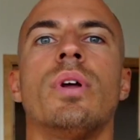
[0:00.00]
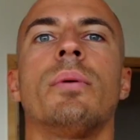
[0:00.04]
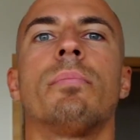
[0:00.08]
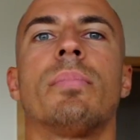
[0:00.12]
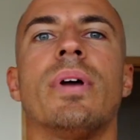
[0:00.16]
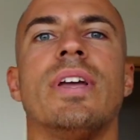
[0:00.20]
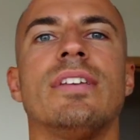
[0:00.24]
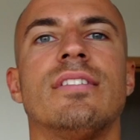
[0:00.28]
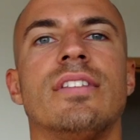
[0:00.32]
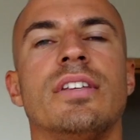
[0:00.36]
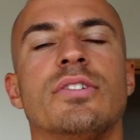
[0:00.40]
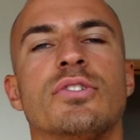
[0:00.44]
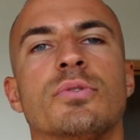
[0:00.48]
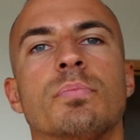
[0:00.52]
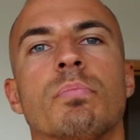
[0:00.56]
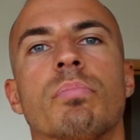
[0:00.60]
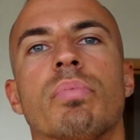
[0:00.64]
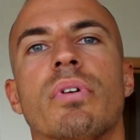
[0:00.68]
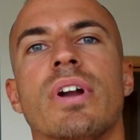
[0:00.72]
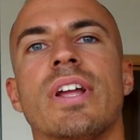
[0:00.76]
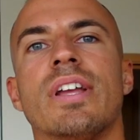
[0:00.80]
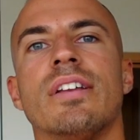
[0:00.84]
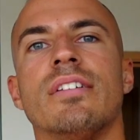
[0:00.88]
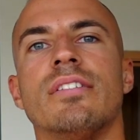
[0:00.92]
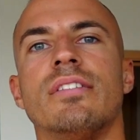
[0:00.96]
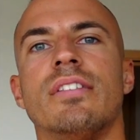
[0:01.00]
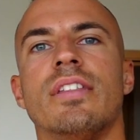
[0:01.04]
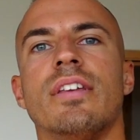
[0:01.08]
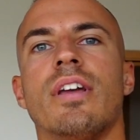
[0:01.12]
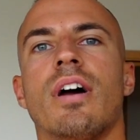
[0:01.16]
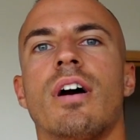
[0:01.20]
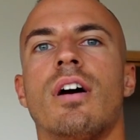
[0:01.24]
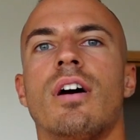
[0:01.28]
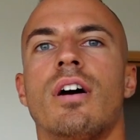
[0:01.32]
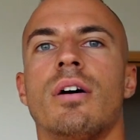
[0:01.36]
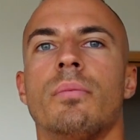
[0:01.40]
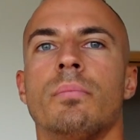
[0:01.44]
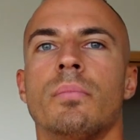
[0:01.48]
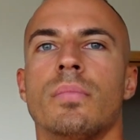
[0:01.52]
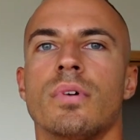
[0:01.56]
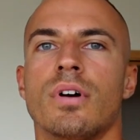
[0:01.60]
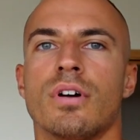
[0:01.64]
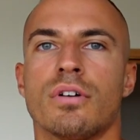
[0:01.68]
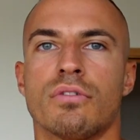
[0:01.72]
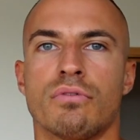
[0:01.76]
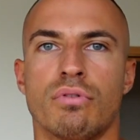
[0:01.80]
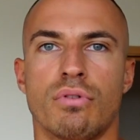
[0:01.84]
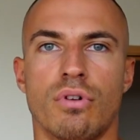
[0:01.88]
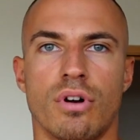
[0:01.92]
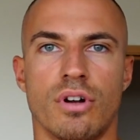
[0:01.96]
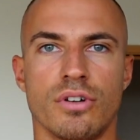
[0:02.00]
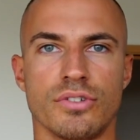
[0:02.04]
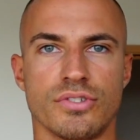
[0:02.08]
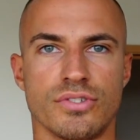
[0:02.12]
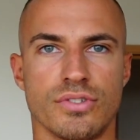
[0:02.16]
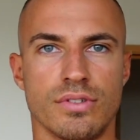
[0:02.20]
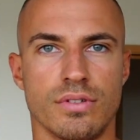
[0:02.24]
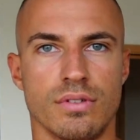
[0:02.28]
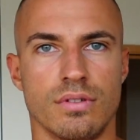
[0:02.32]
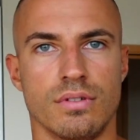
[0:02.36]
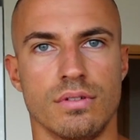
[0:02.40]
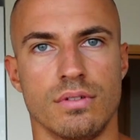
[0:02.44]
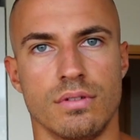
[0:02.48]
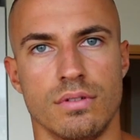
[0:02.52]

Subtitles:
It basically just brings the arm across